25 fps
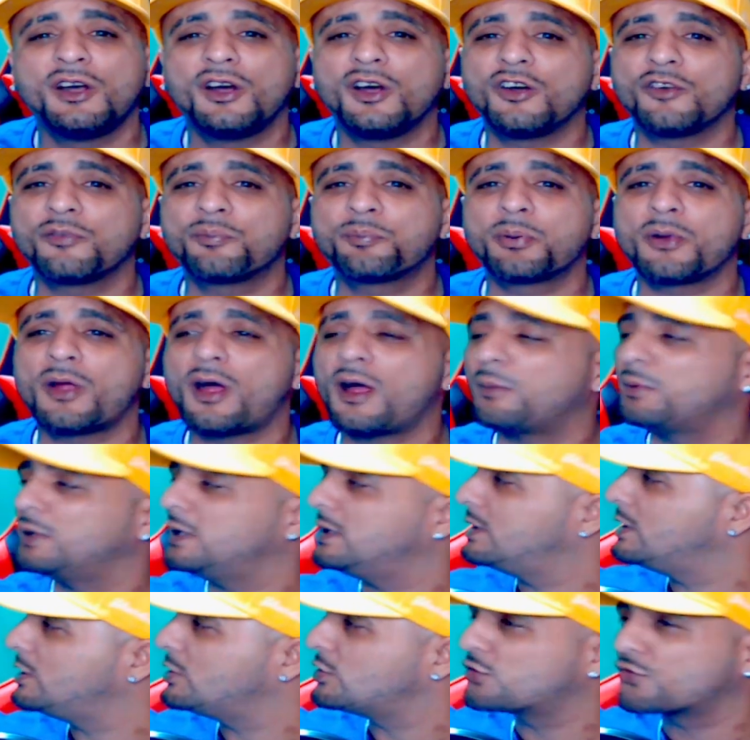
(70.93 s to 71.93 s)
of
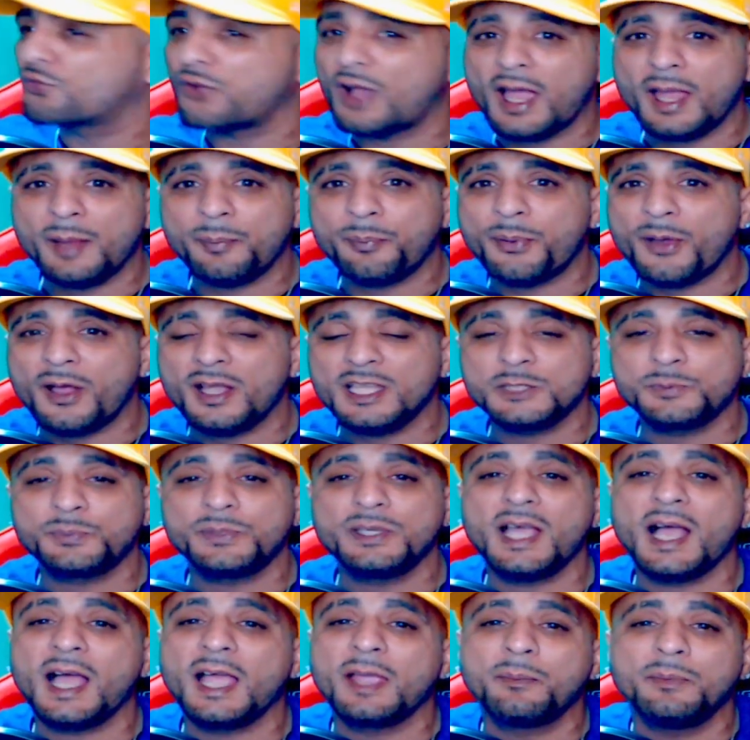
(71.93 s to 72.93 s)
probably these tripods
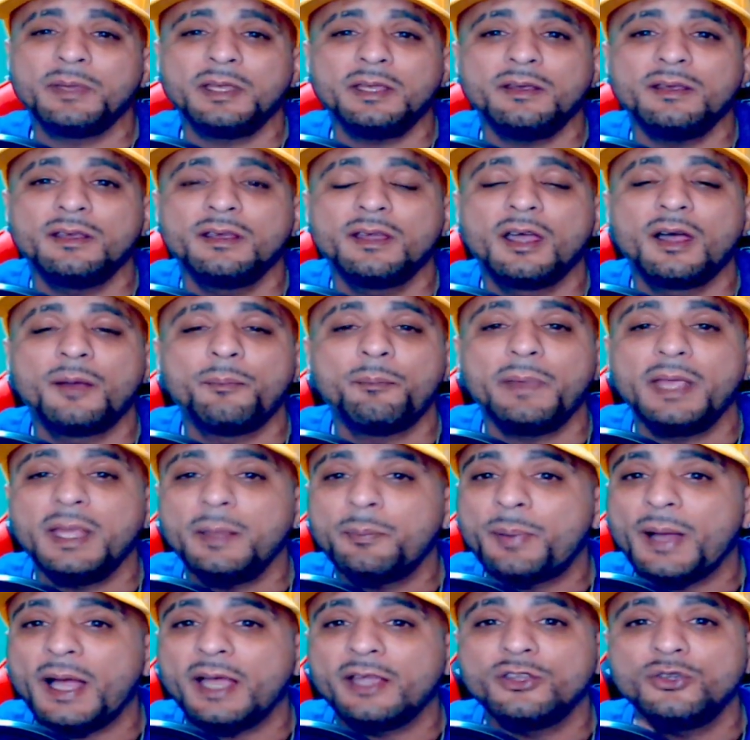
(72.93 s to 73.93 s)
behind me
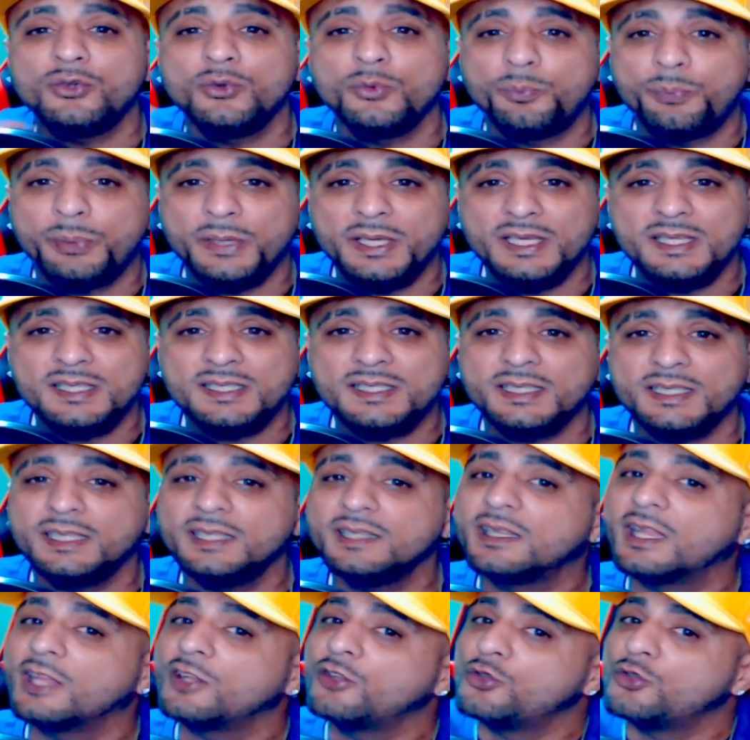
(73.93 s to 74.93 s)
made by
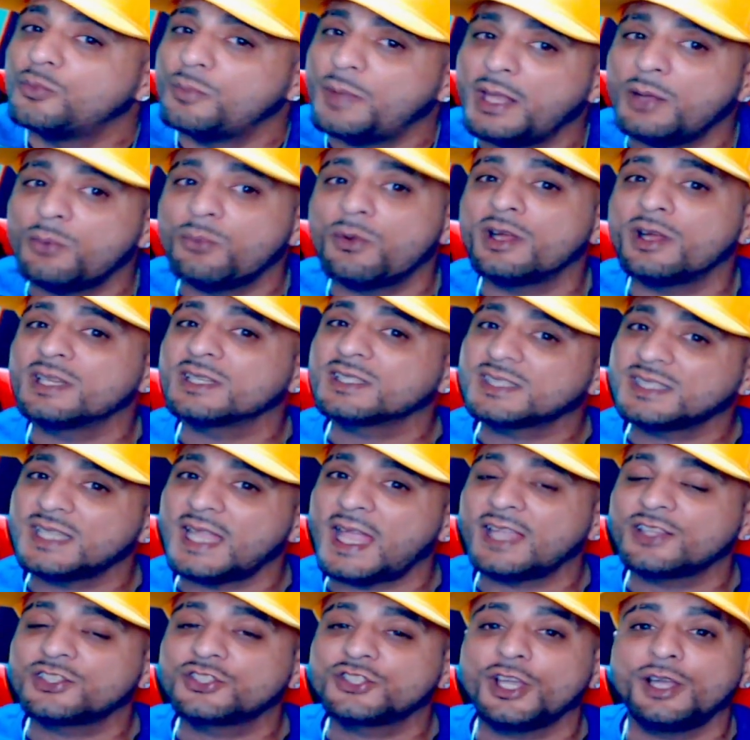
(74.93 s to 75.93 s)
Ubeasley that you may want to
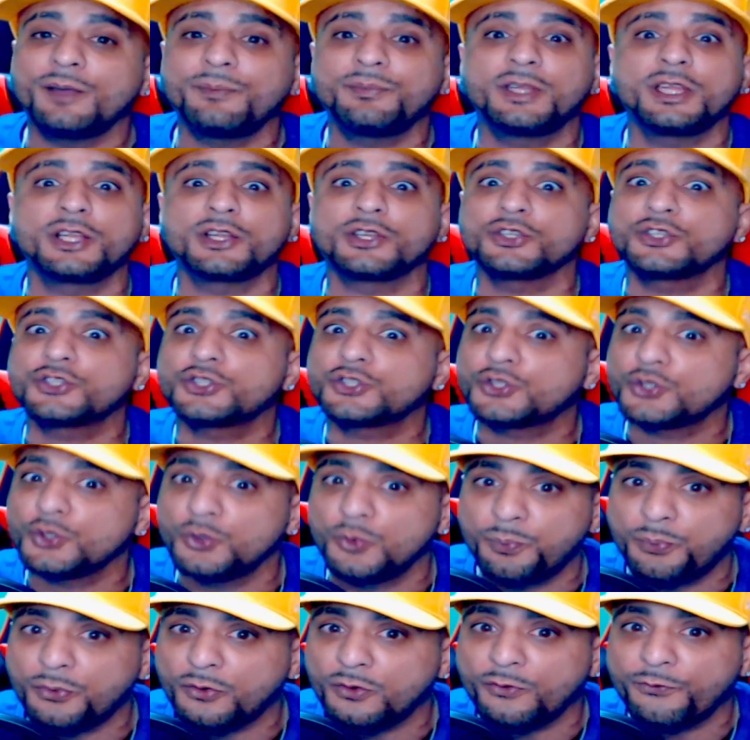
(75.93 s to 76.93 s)
snatch up that are
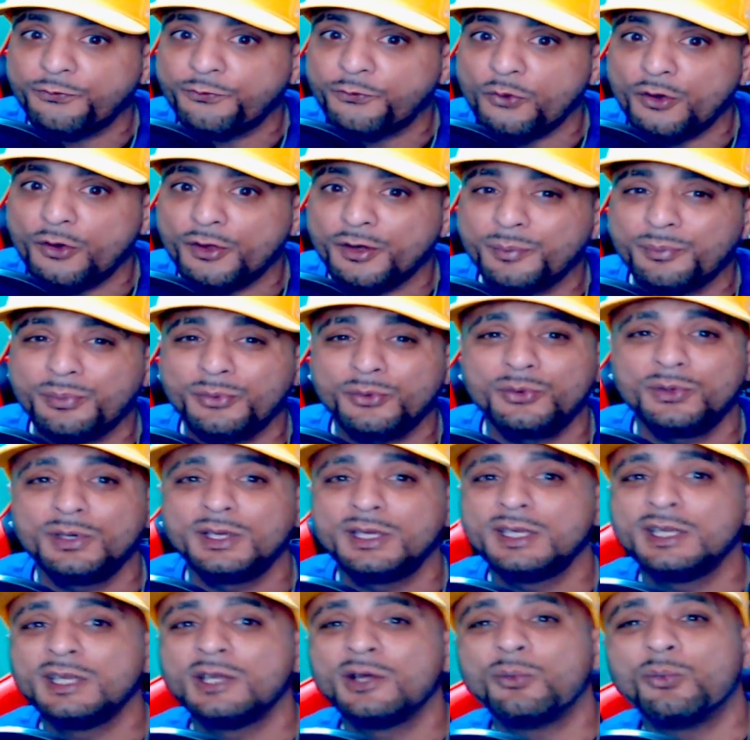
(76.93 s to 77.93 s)
super affordable.
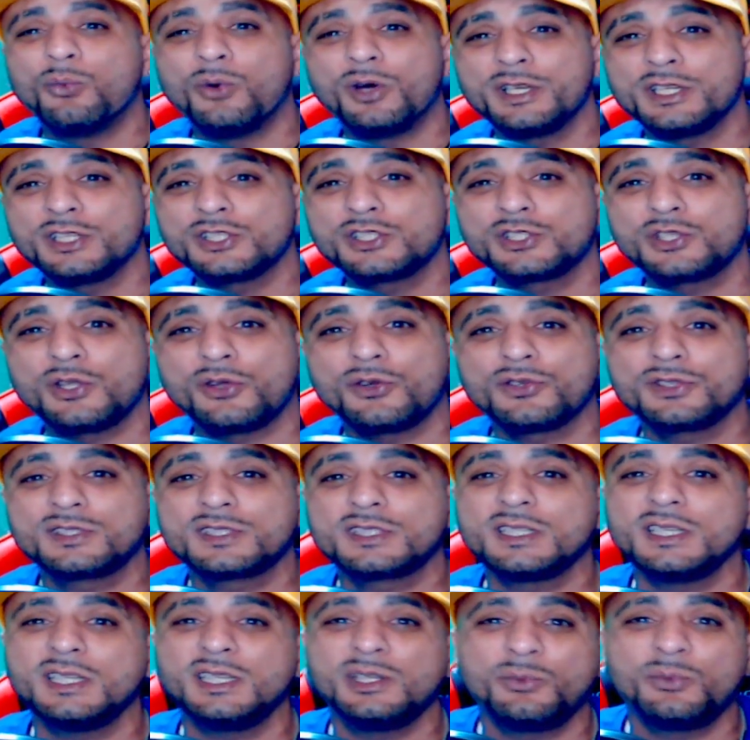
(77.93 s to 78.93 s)
One is
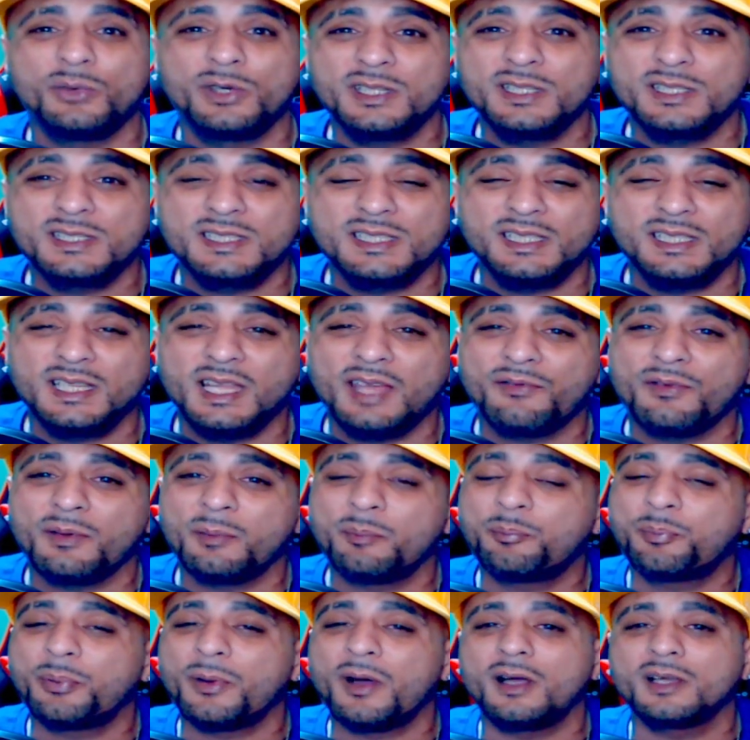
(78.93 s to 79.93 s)
thirteen, one is
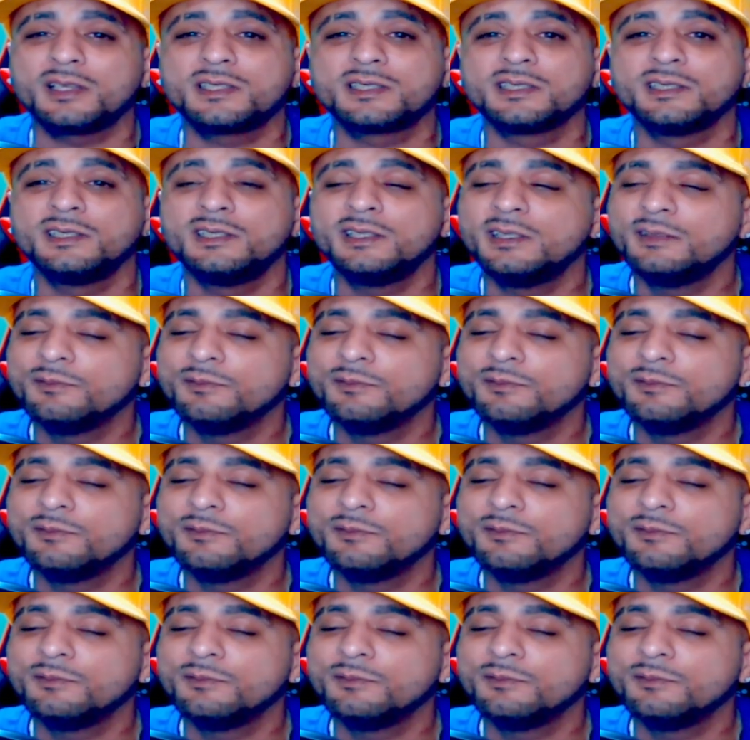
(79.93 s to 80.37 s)
eleven bucks.